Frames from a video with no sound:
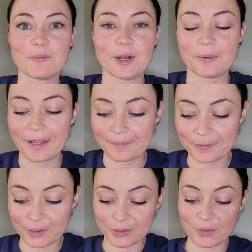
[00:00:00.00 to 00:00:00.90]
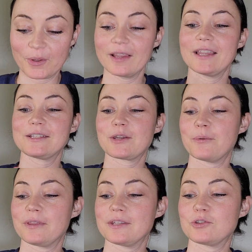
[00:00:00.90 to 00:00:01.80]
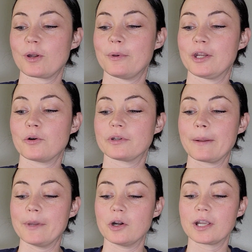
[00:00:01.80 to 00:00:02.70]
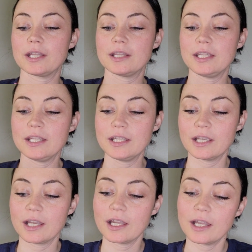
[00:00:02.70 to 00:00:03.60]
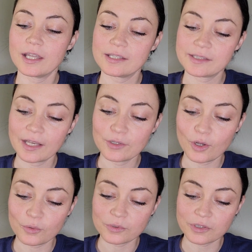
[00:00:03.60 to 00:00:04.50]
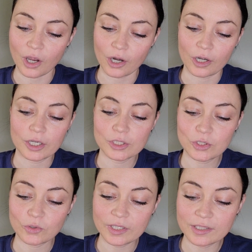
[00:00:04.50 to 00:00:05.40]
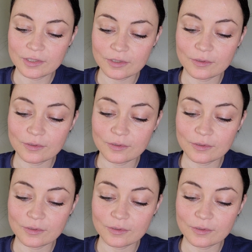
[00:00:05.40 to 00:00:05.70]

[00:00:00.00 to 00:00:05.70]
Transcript: right away. So let's go with the strawberry coconut milk. The scent notes are sweet